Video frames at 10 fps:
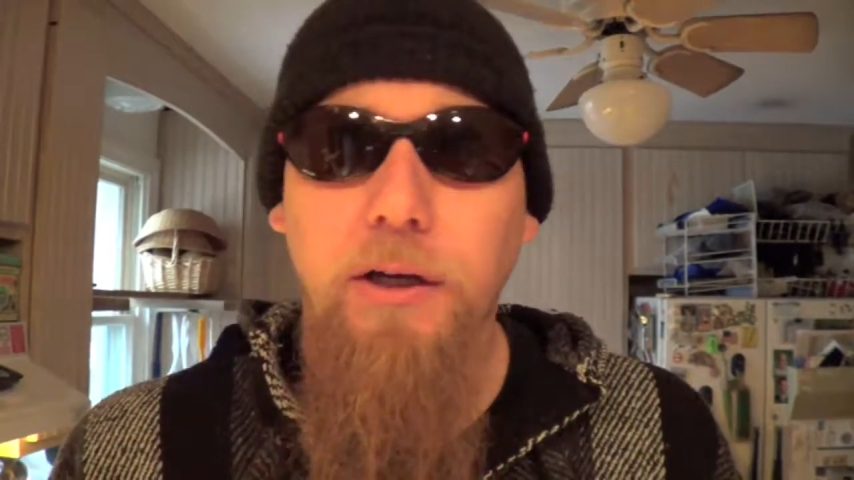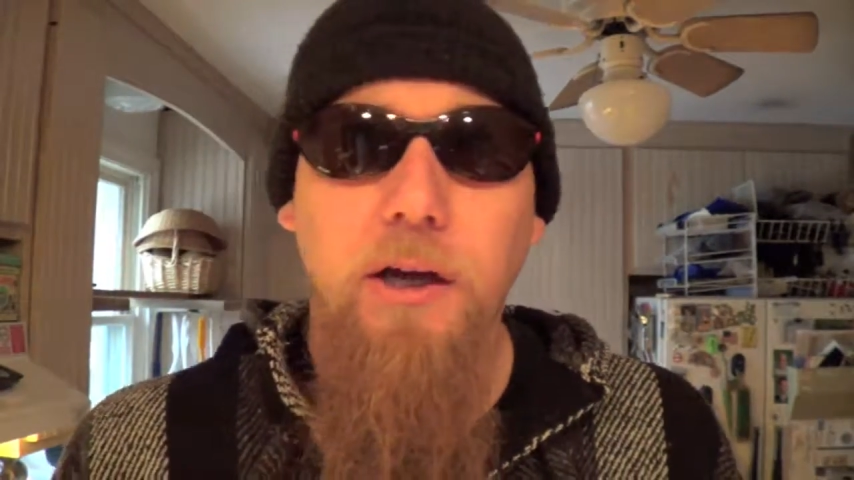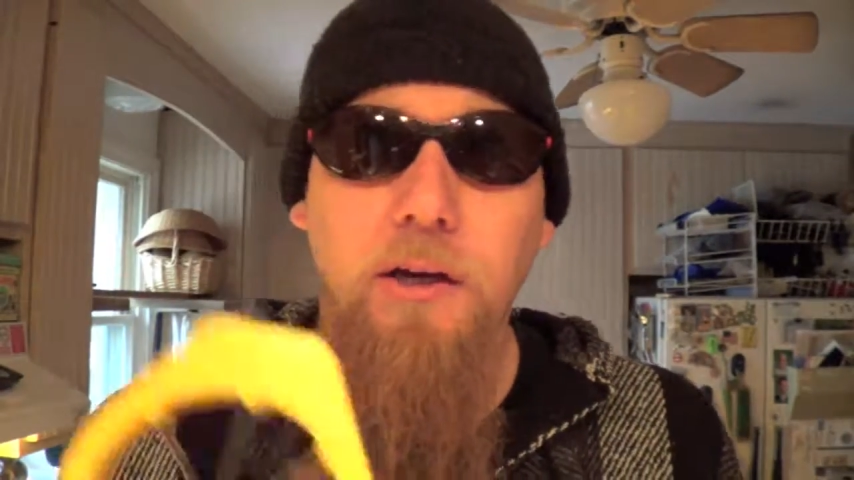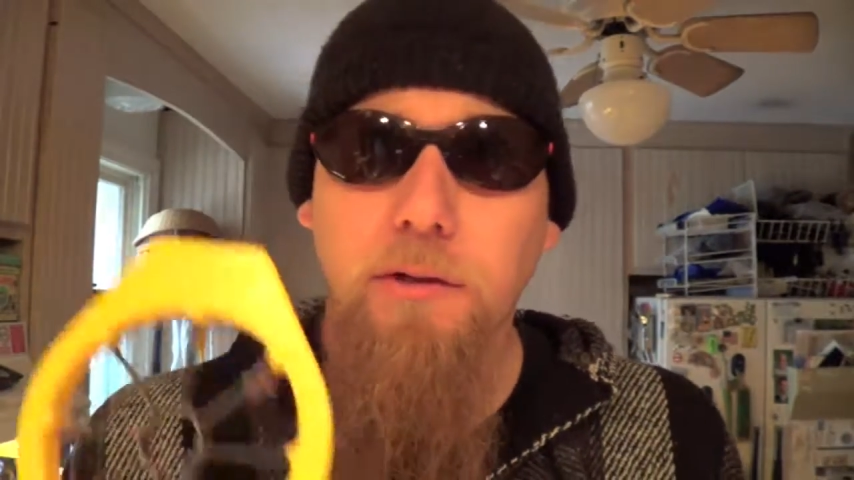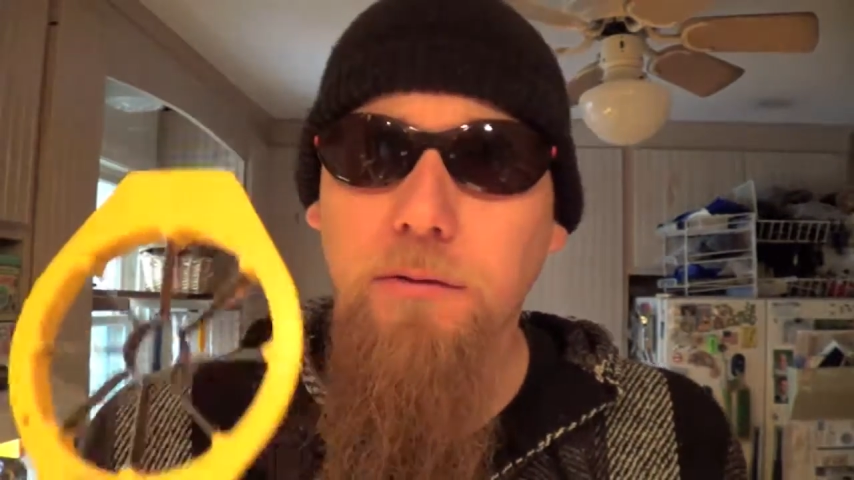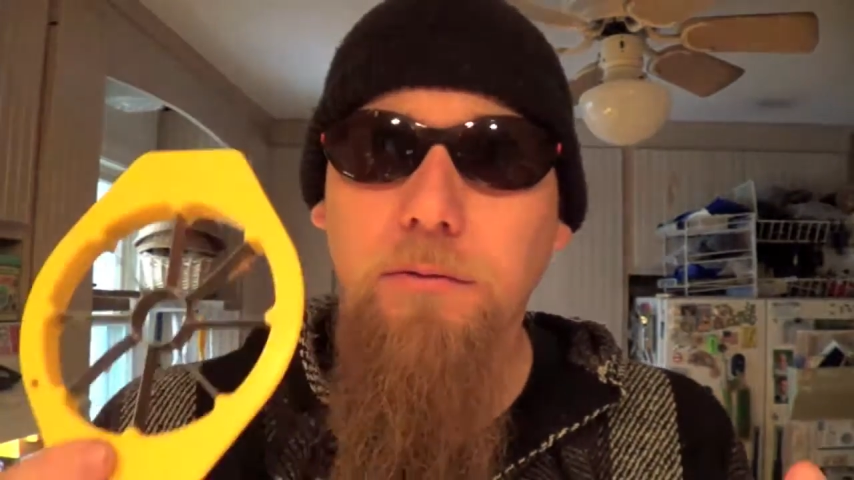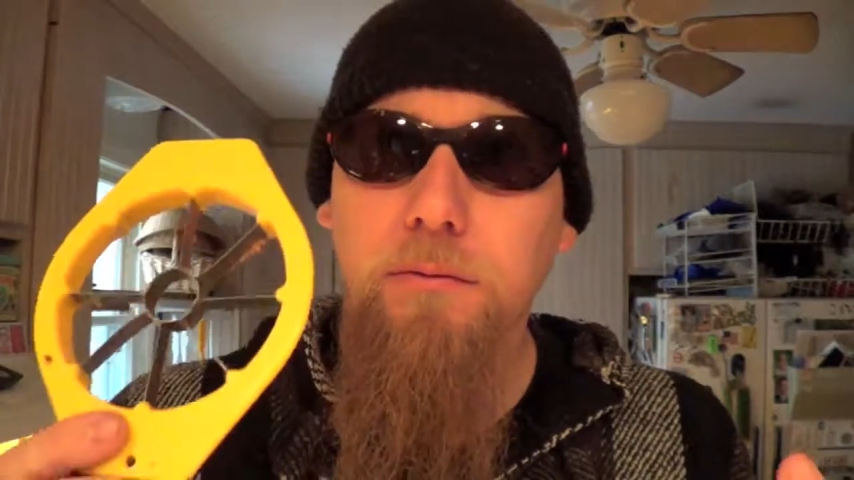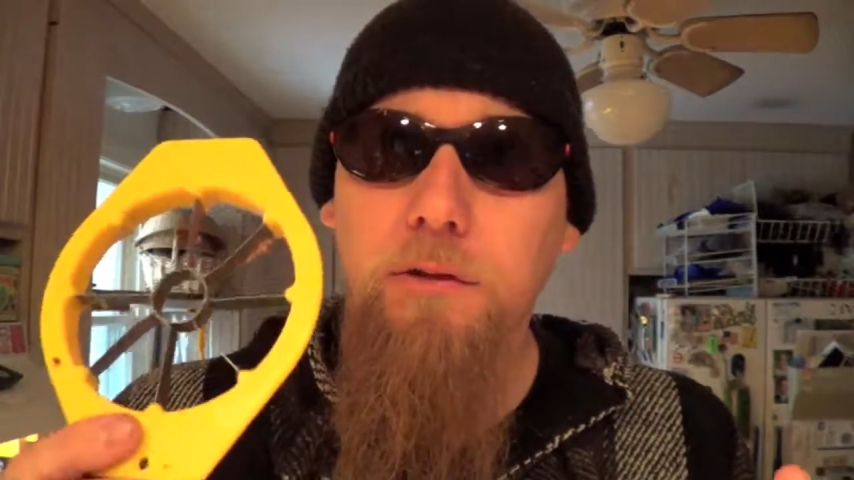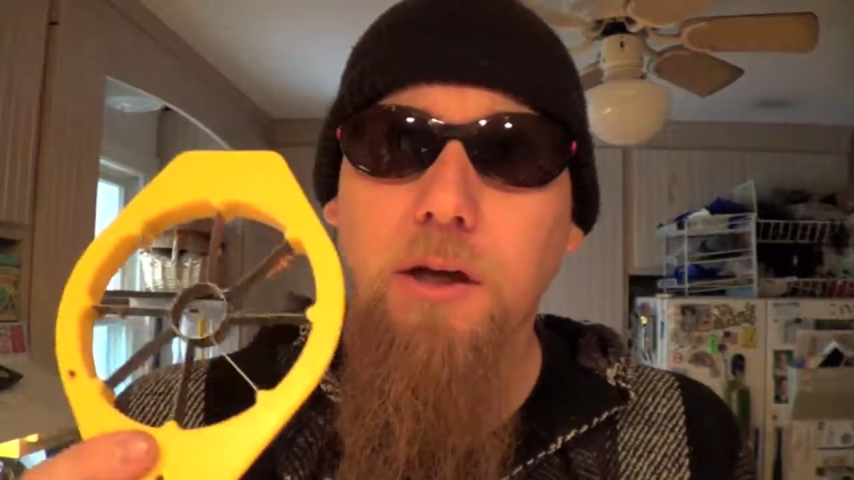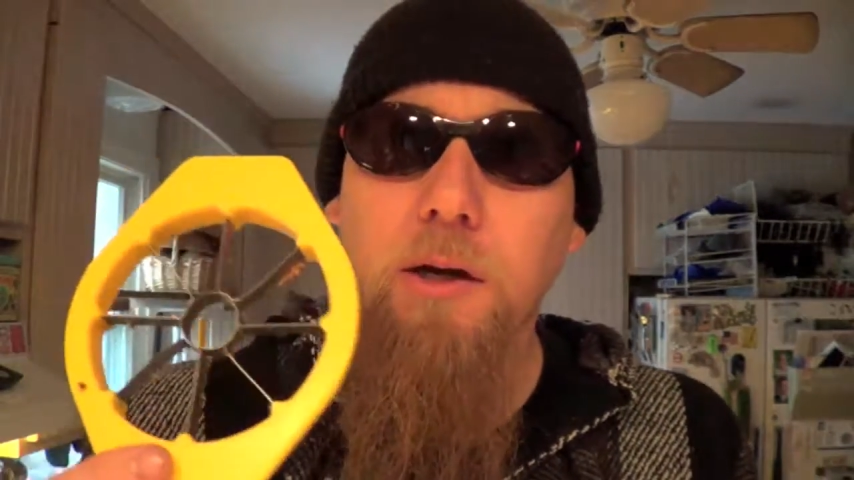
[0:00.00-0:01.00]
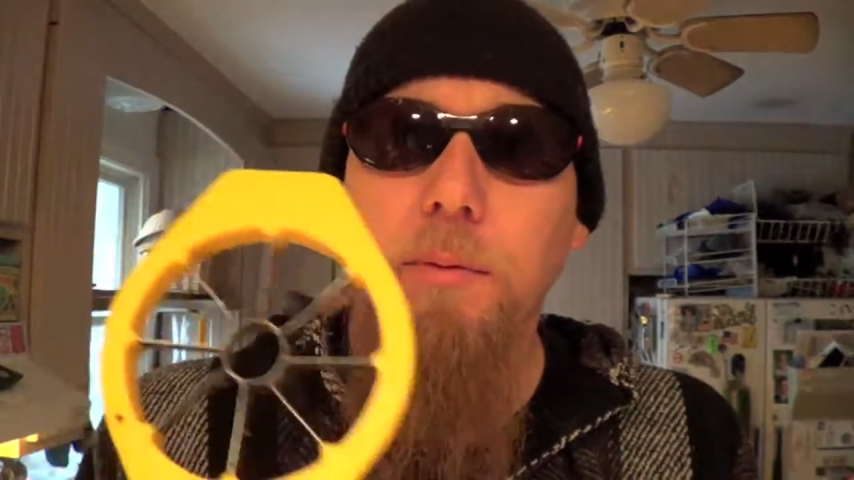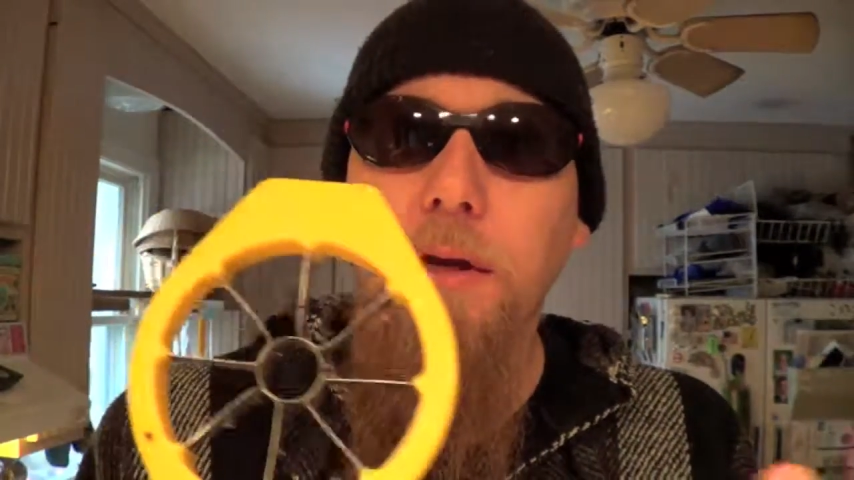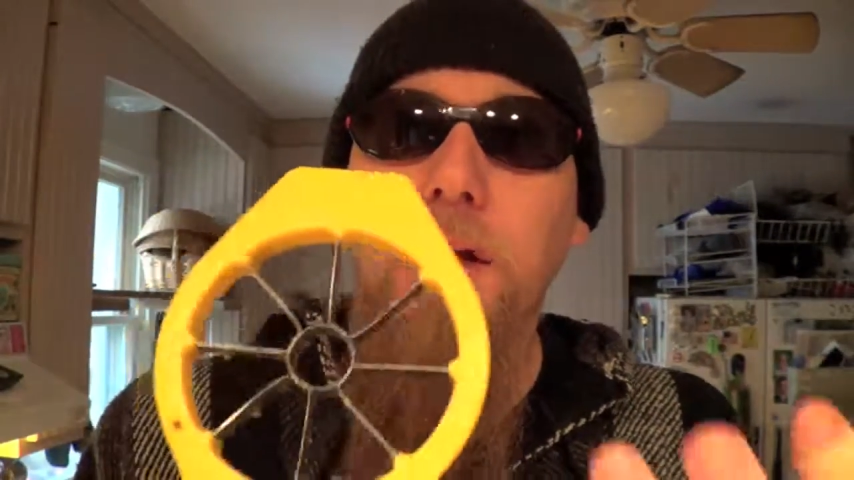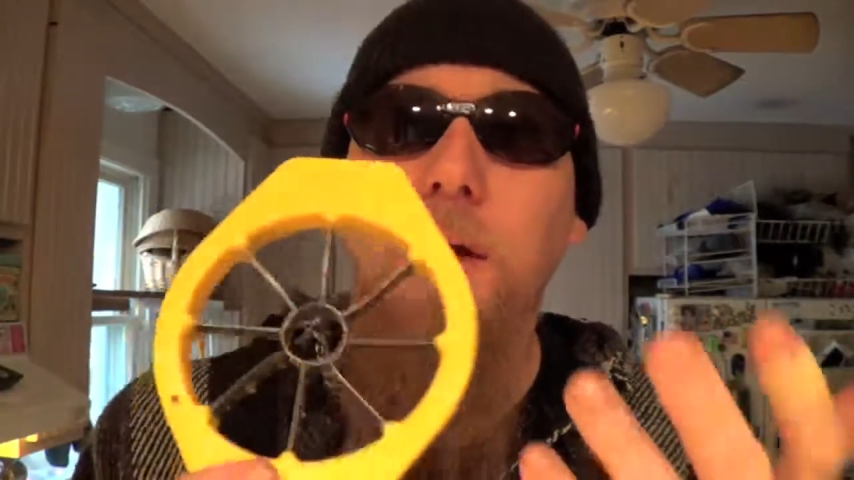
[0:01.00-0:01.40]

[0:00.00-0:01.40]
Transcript: gotta make